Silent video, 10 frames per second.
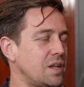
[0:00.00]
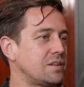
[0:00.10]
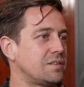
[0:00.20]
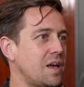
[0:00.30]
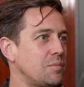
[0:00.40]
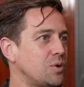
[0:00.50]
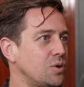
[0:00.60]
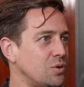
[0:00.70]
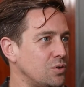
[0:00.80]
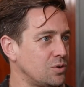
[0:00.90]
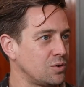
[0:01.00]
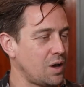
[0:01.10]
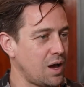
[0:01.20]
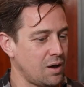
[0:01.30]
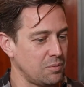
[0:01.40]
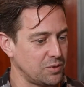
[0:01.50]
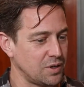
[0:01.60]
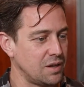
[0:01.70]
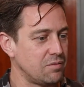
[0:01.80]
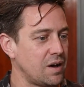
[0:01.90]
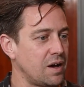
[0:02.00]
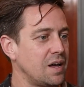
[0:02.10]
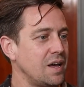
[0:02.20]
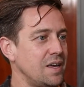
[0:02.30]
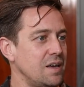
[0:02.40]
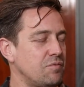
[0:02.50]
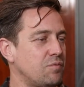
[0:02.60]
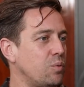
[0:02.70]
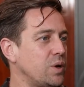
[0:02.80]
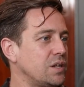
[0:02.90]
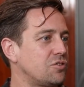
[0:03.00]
that DAM could deliver if we